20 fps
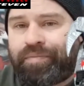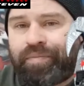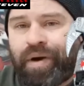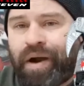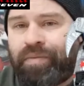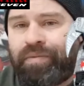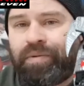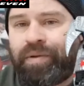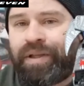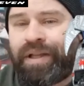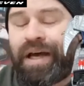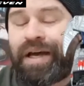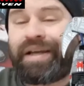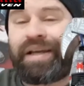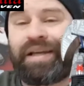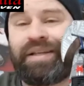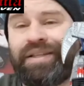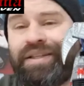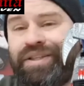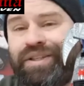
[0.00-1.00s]
Probably not,
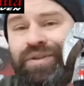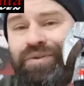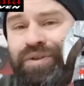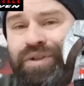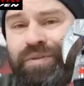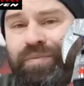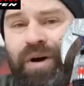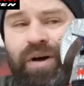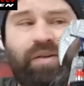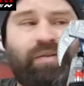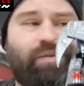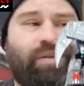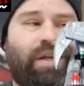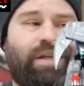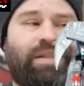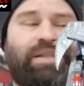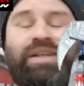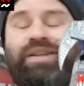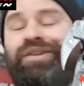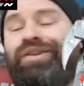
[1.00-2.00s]
because he's too small.
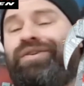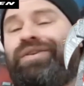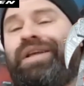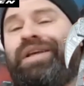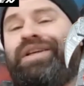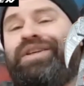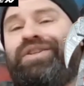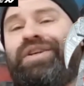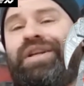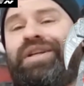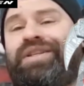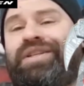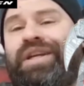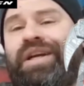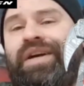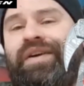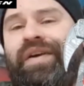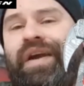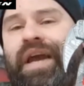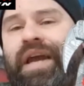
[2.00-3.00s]
Doesn't look like he's going to
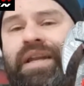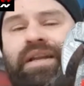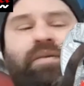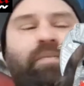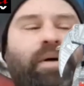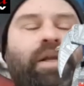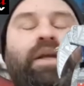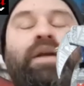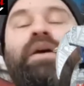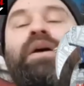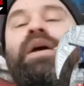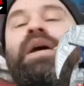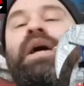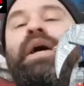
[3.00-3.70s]
scare anybody.